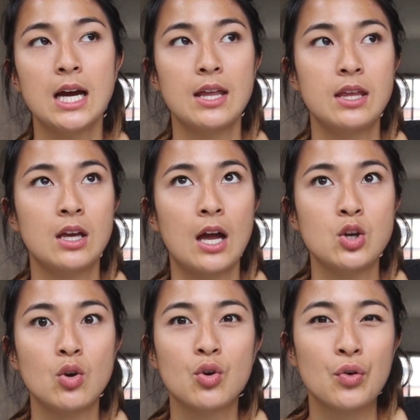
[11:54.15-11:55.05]
I think I
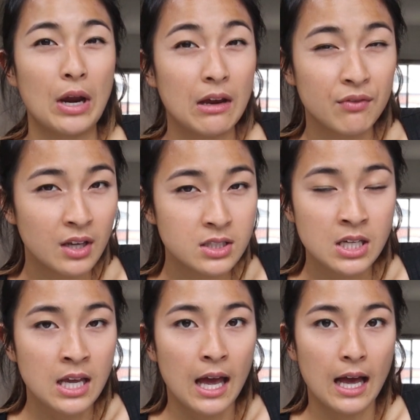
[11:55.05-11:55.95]
don't crave it
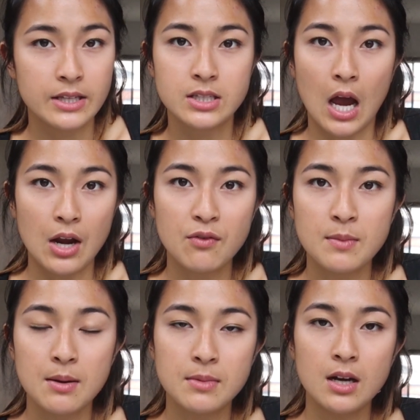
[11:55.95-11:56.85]
outside of
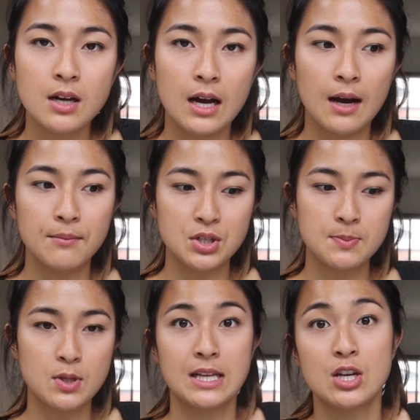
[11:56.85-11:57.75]
Myanmar, just
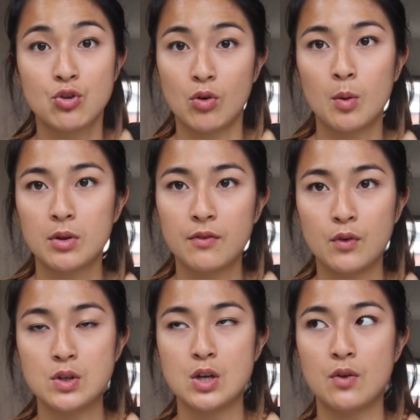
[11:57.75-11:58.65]
because I didn't grow up with the
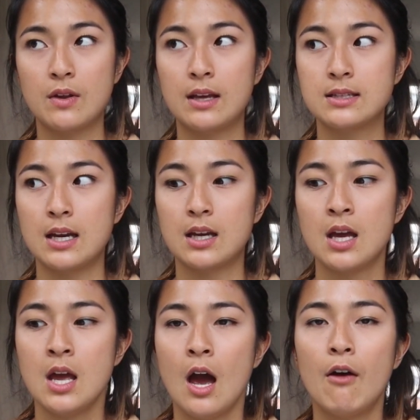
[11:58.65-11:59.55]
food, so I don't think it's like
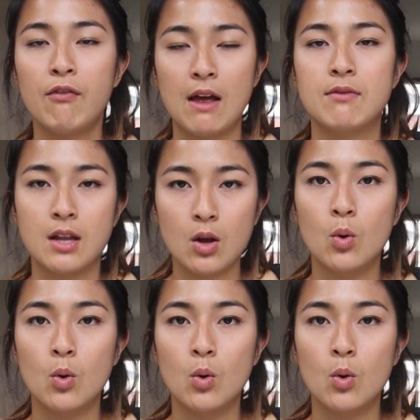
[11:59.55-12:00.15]
a flavor that I